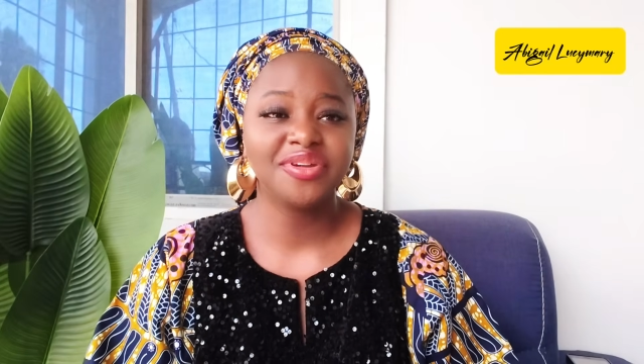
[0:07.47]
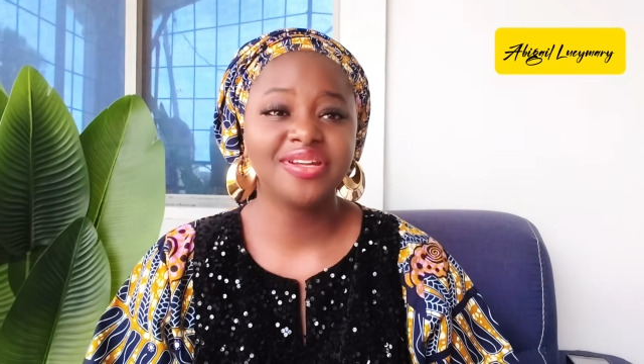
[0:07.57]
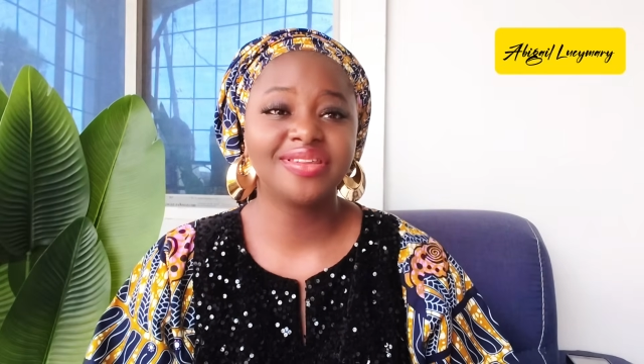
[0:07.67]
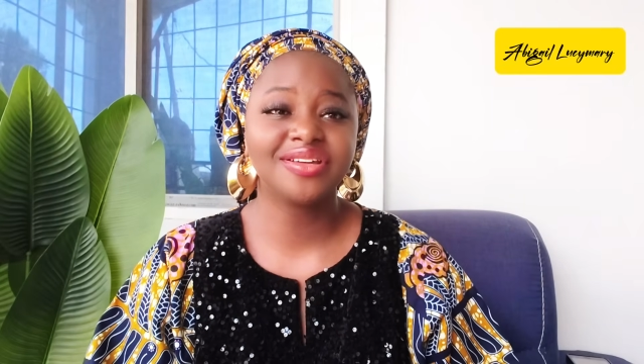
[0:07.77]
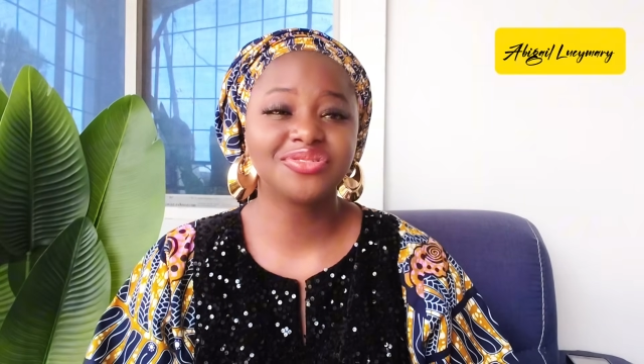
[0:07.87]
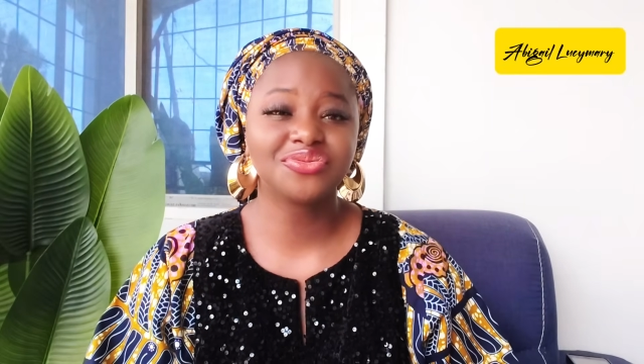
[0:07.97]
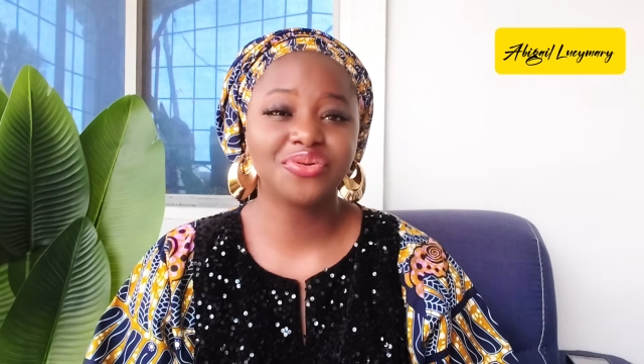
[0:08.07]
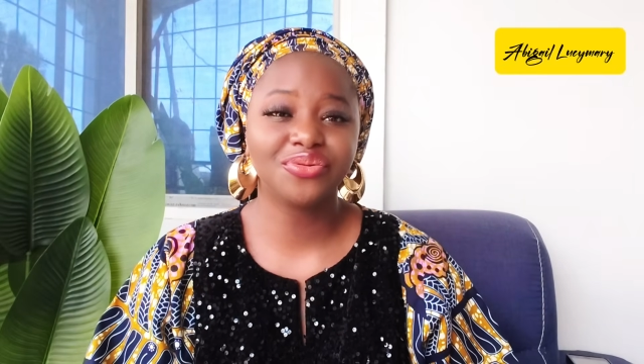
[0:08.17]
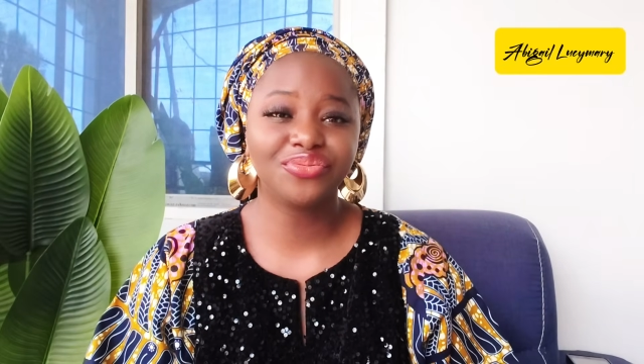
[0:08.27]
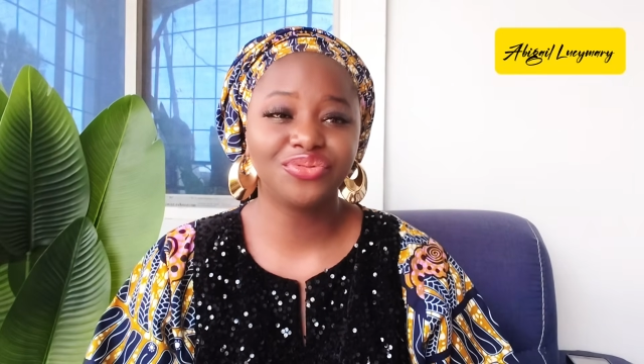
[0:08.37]
Many thanks to
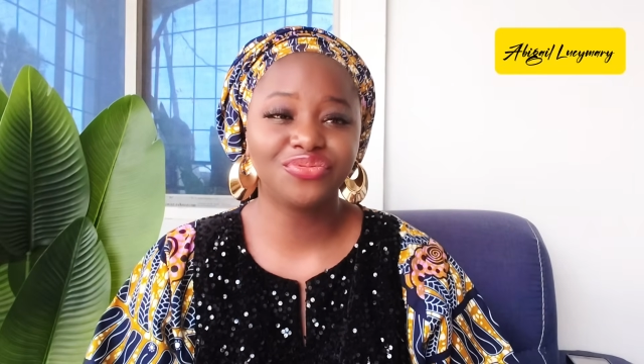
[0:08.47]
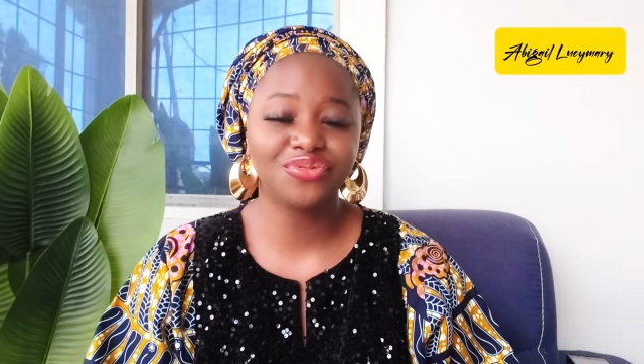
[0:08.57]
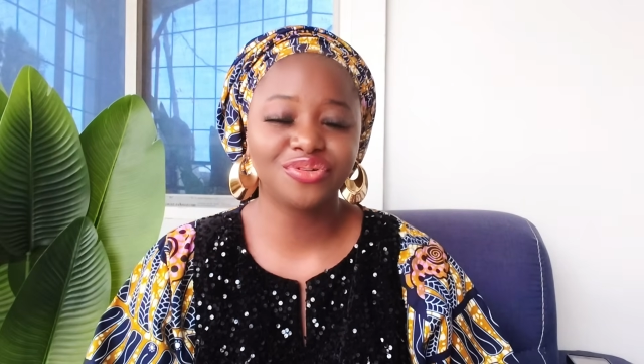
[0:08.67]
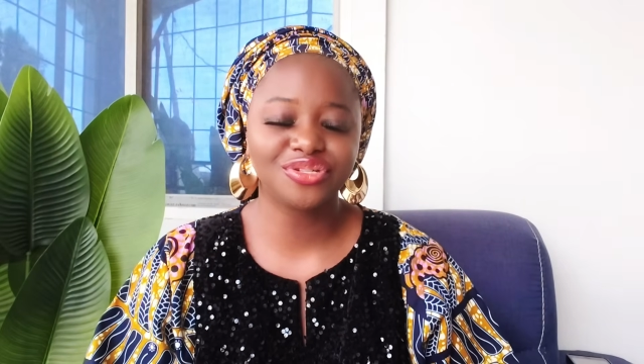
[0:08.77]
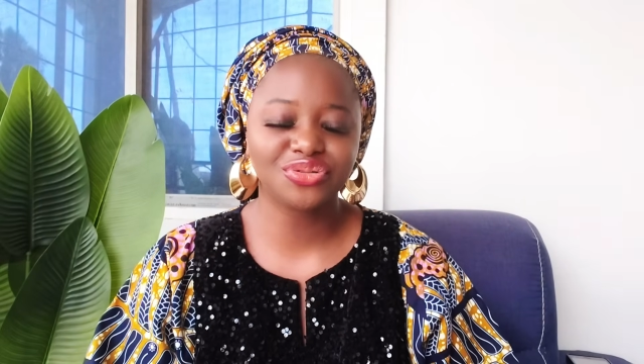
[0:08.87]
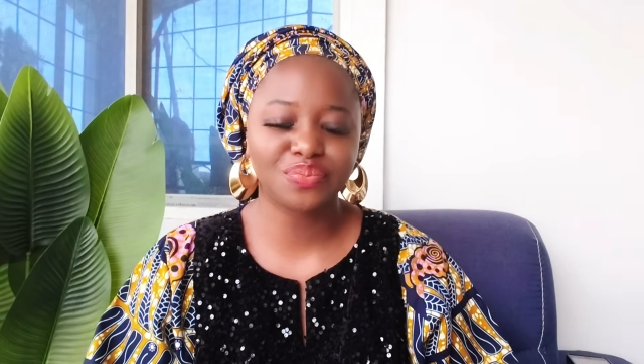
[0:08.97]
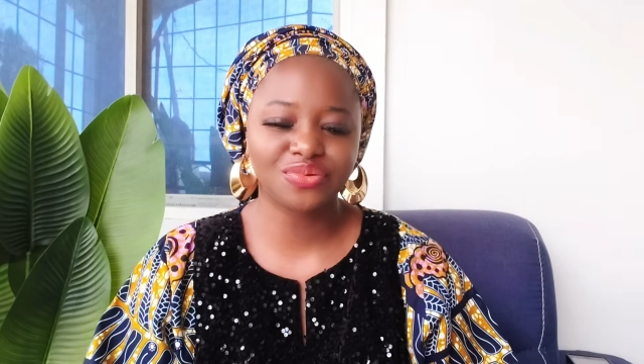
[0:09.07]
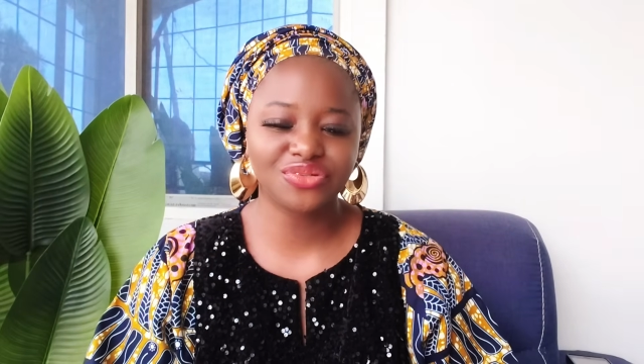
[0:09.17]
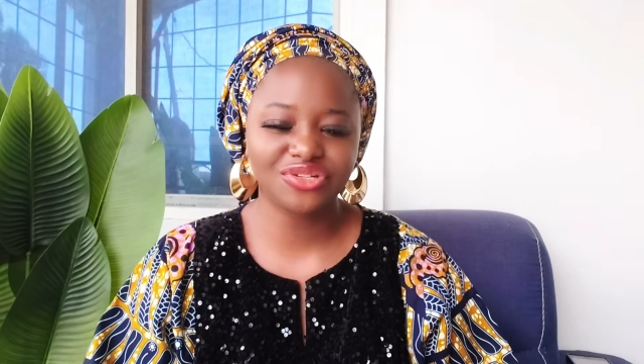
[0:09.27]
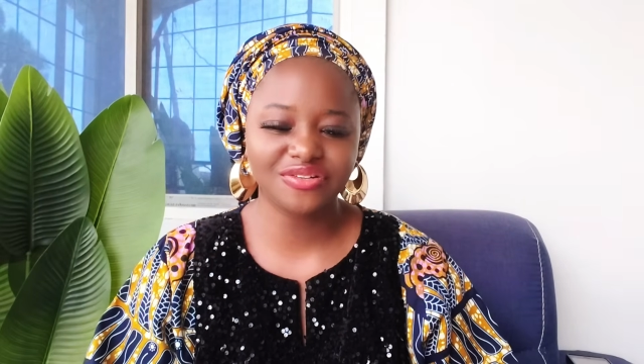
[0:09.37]
all of you for the
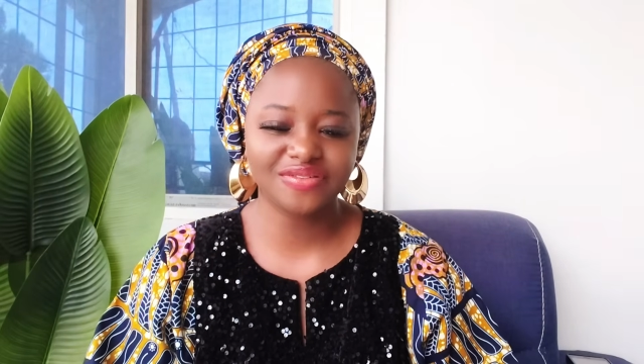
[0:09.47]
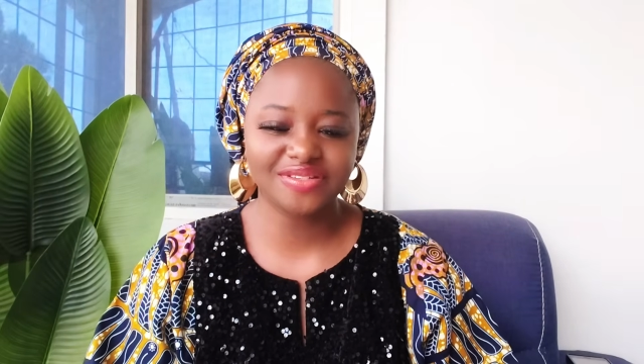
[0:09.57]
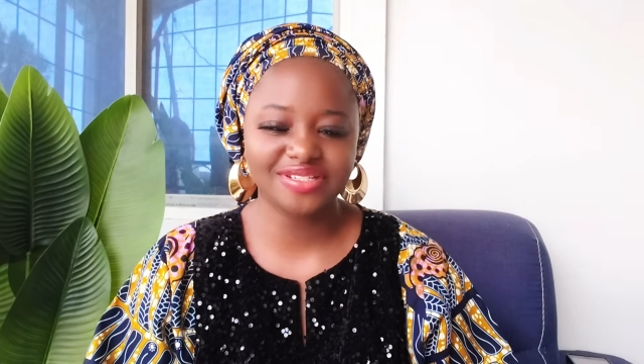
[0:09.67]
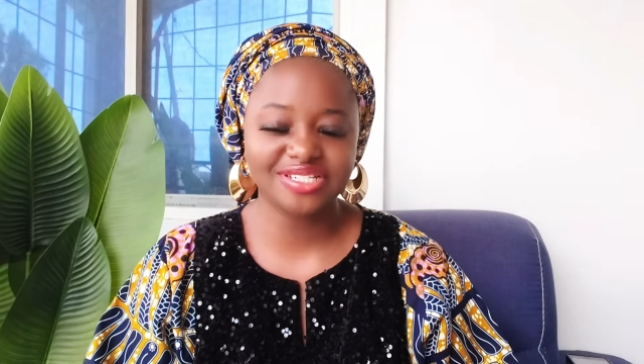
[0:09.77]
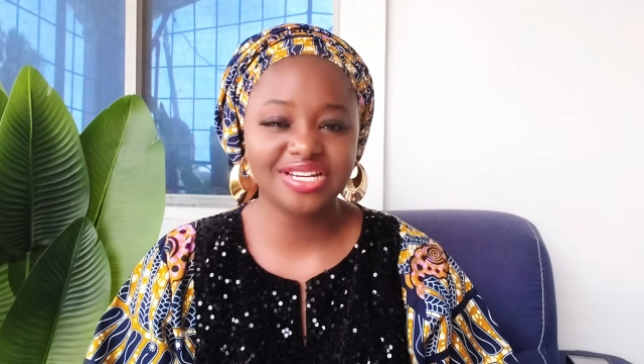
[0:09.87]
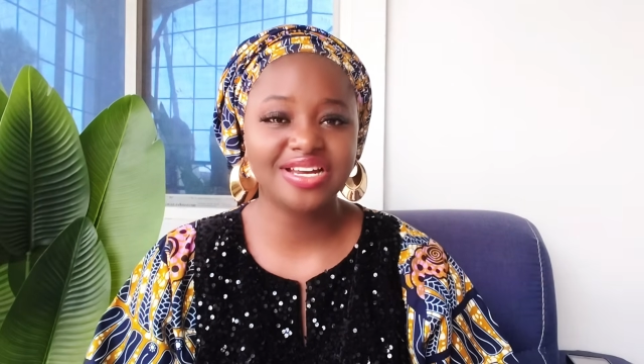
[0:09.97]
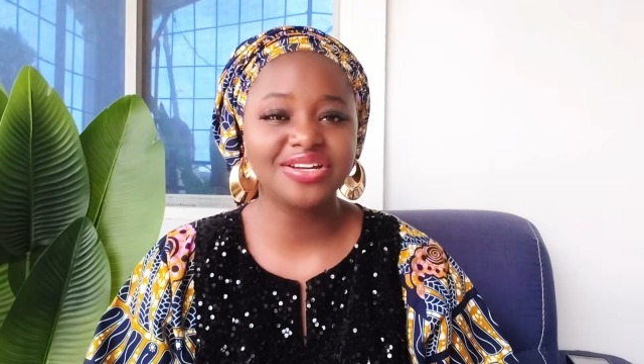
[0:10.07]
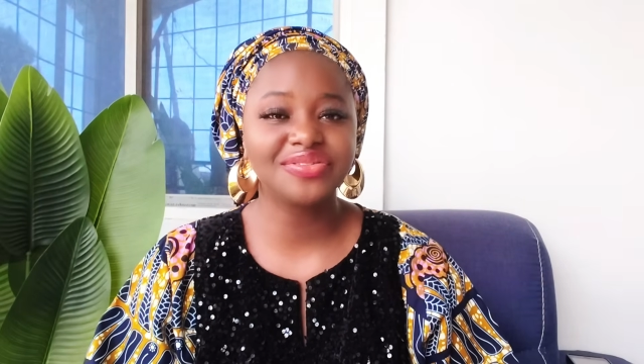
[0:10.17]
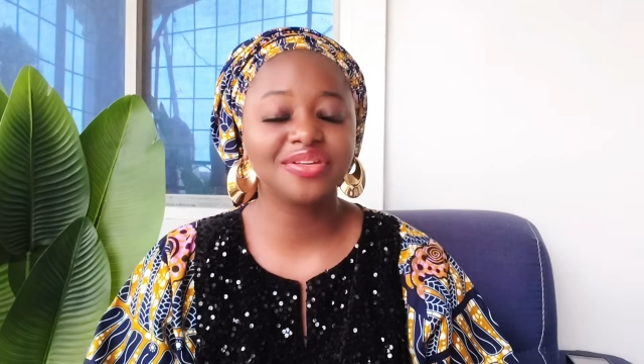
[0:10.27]
support you give to the channel.